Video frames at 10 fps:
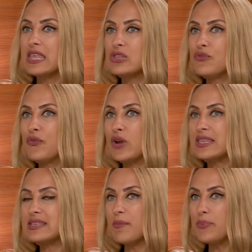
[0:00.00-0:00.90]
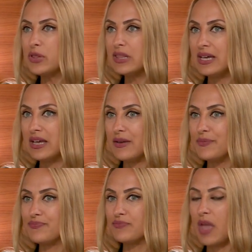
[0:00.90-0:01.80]
So, for example,
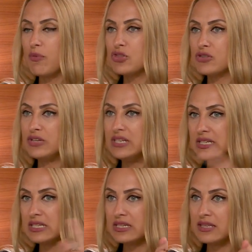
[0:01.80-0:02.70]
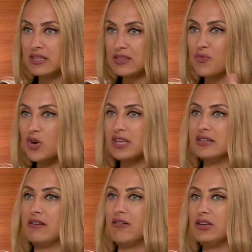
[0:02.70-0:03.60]
I was just reading this morning
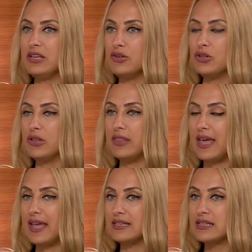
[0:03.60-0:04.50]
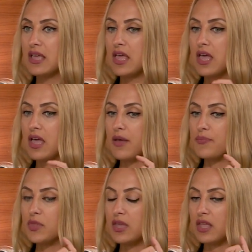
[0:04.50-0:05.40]
an article that
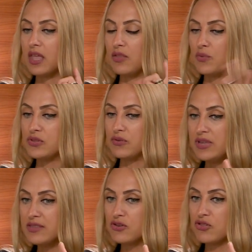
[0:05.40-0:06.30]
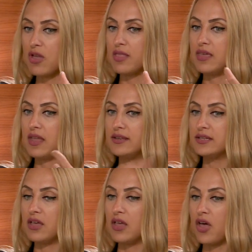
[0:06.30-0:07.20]
it was a research done that
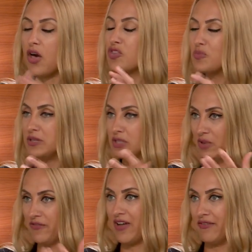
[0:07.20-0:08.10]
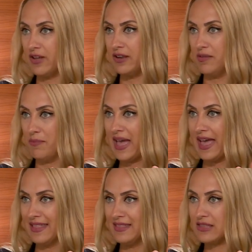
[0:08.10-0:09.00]
a hospital with 500
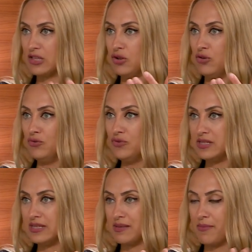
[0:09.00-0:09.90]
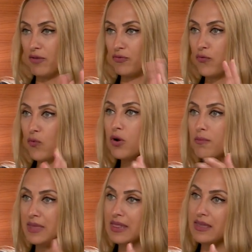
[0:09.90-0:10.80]
beds loses about 4
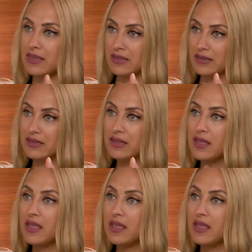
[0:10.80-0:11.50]
million